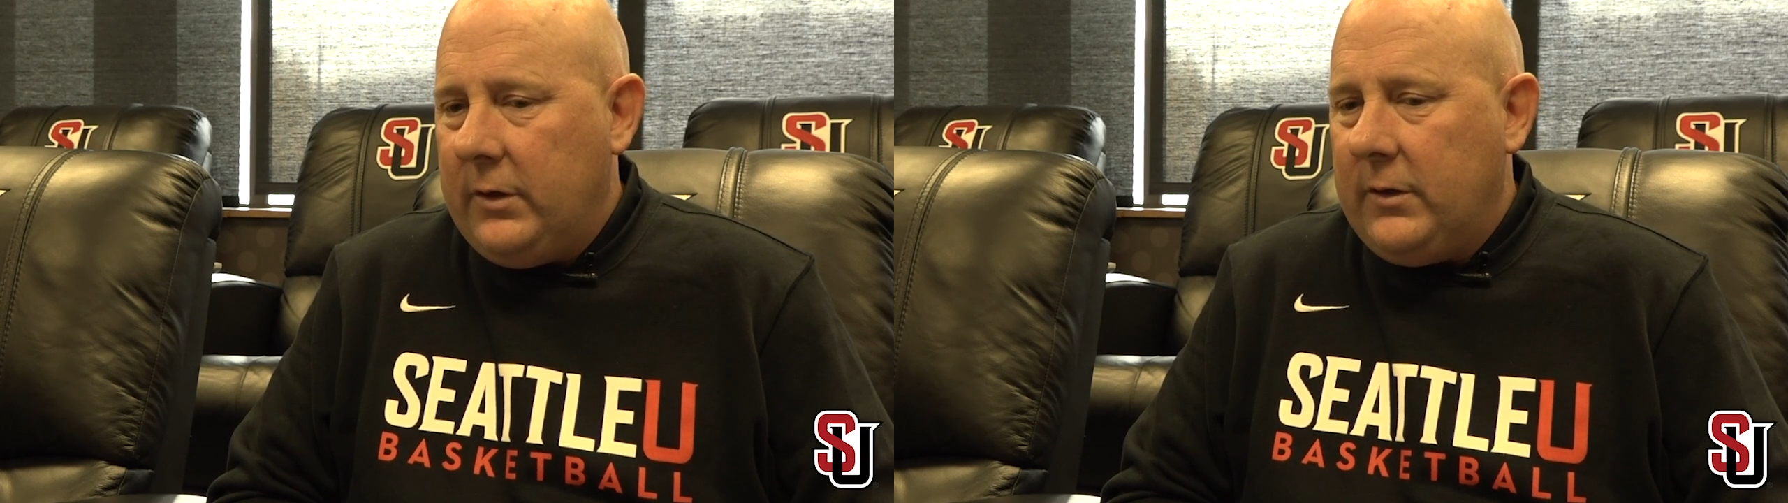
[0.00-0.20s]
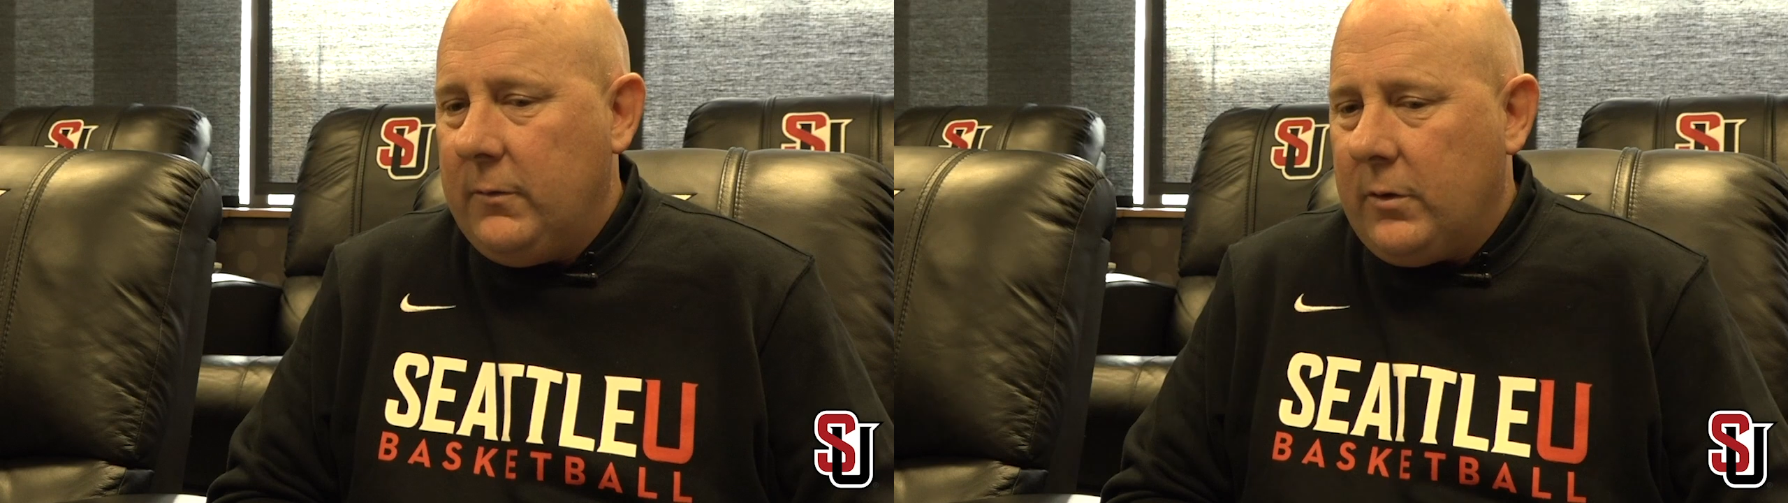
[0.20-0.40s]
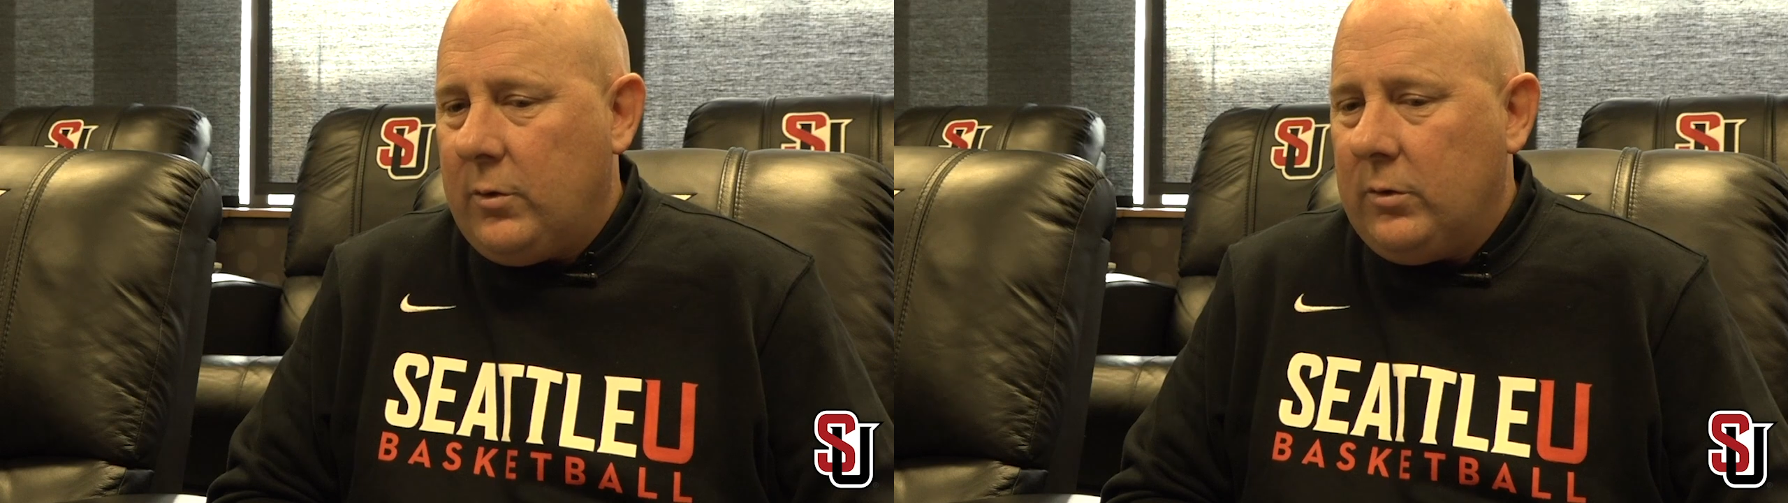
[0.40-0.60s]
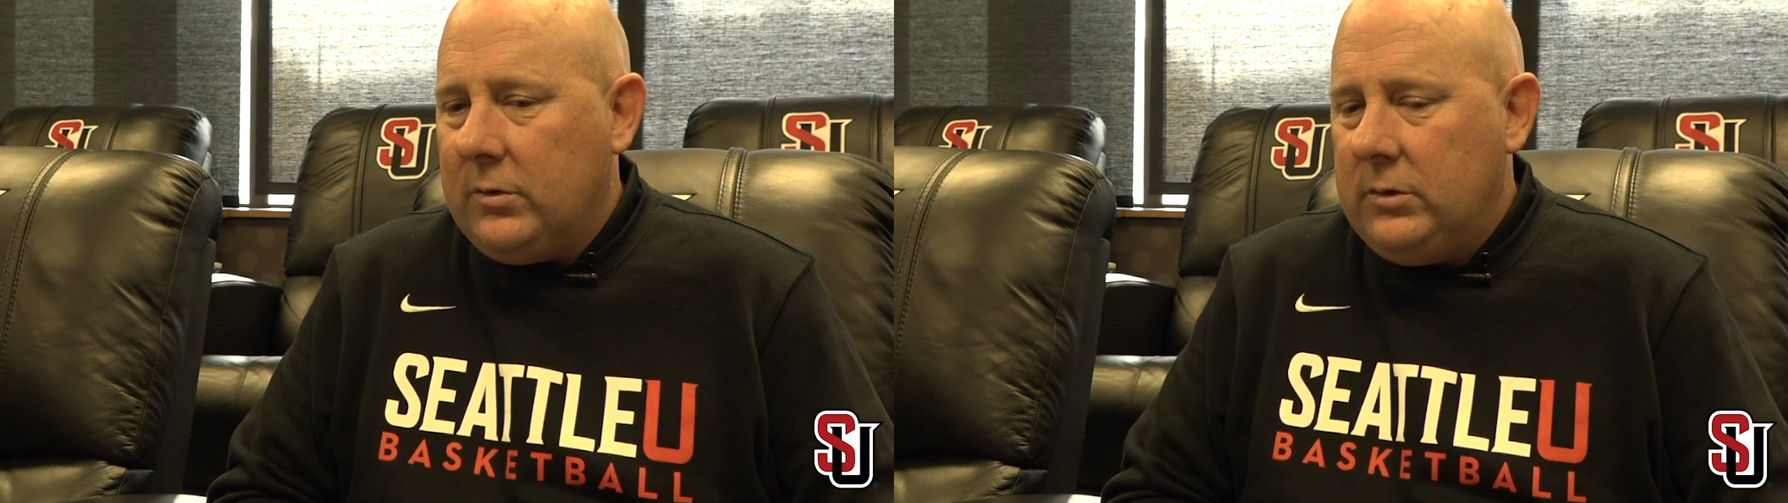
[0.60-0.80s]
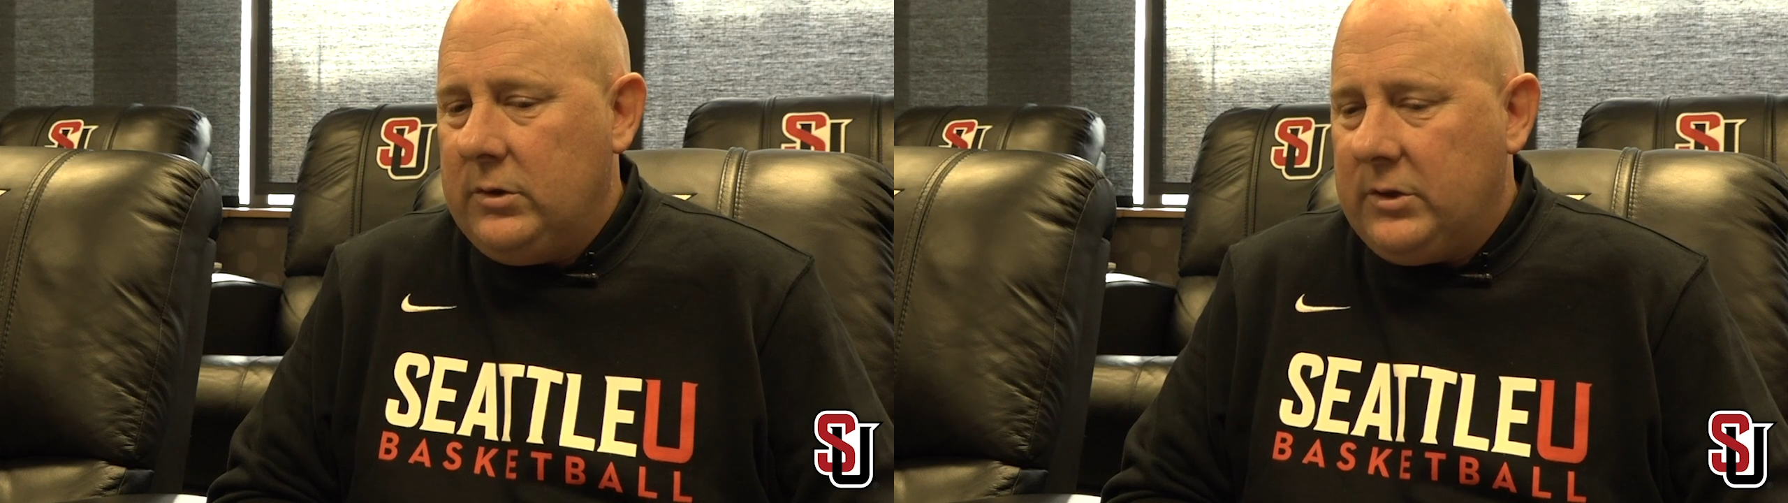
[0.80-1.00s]
difficult
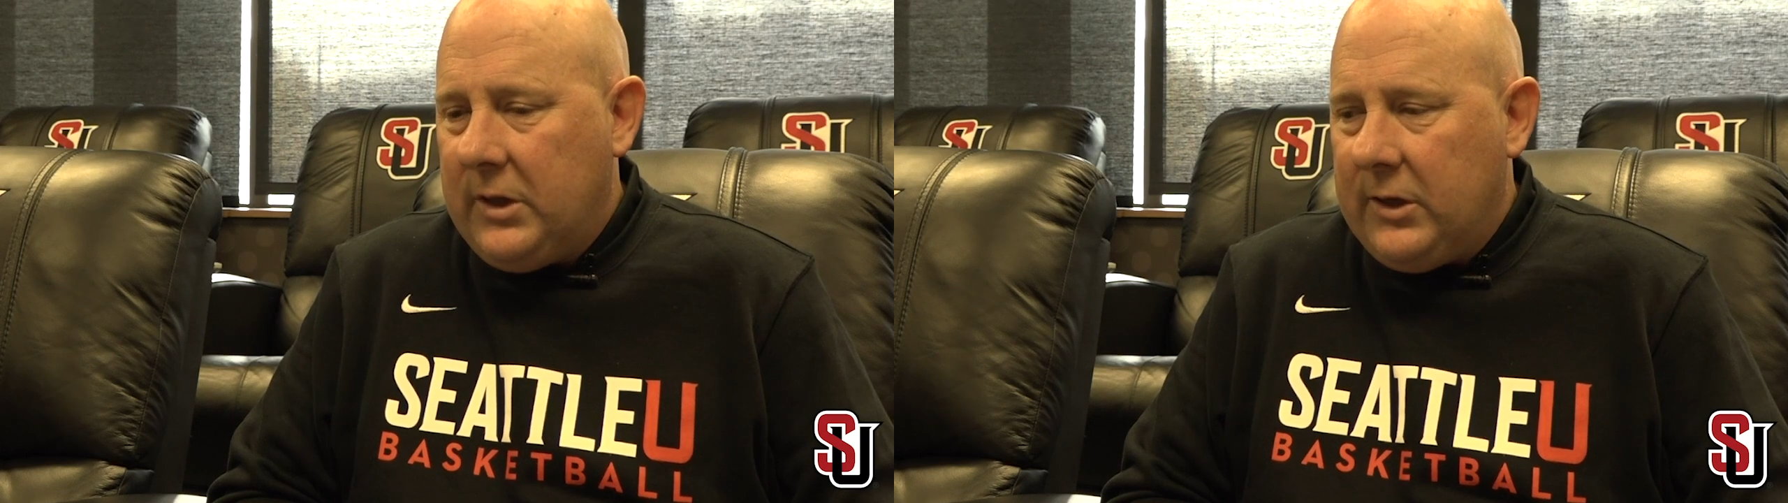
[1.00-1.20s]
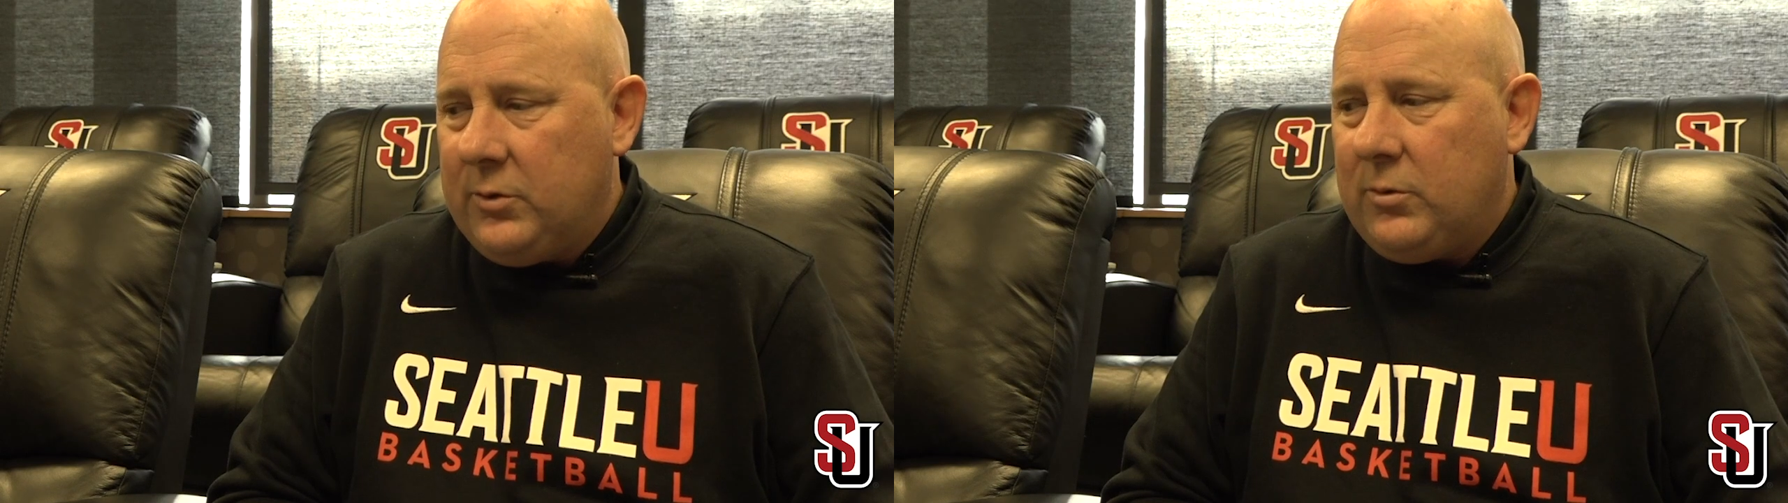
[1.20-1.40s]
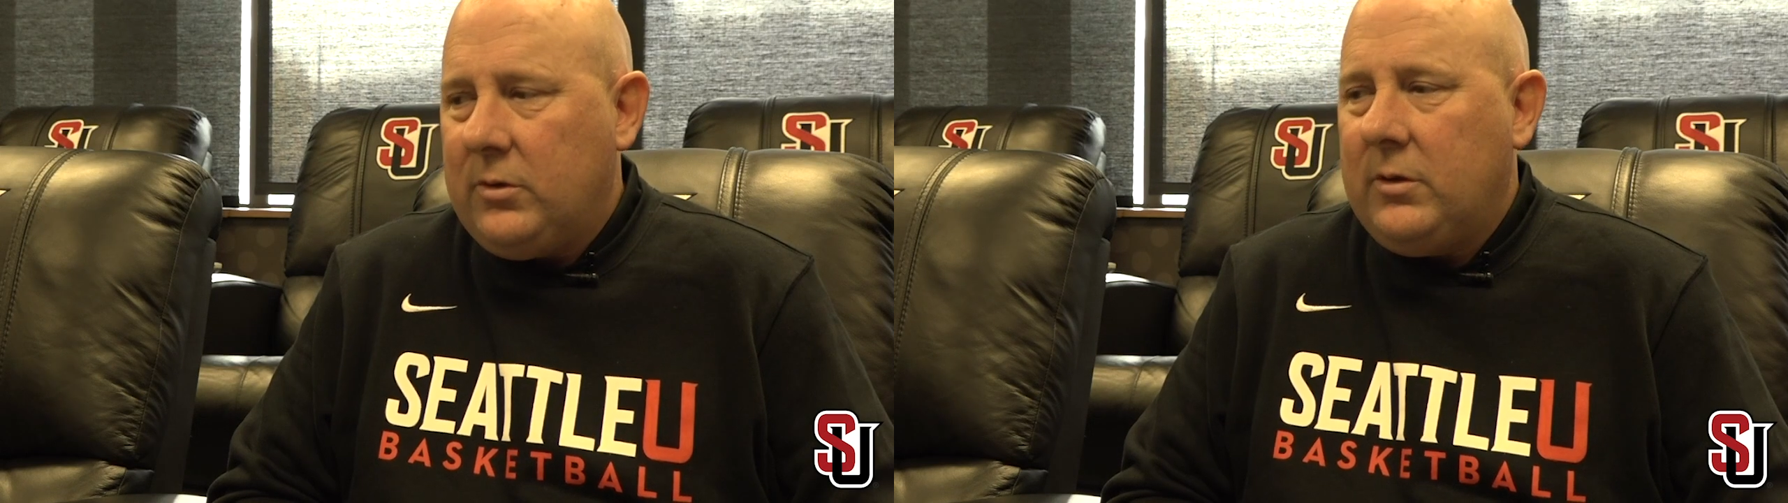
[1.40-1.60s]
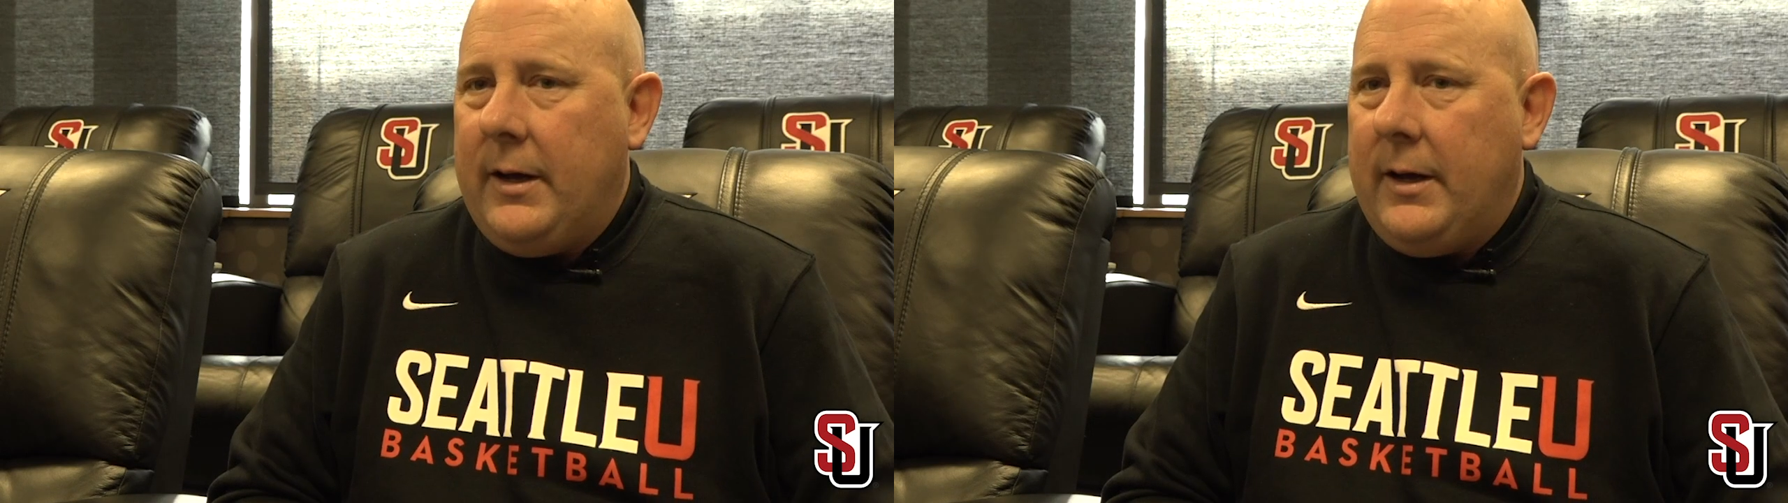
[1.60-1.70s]
schedule,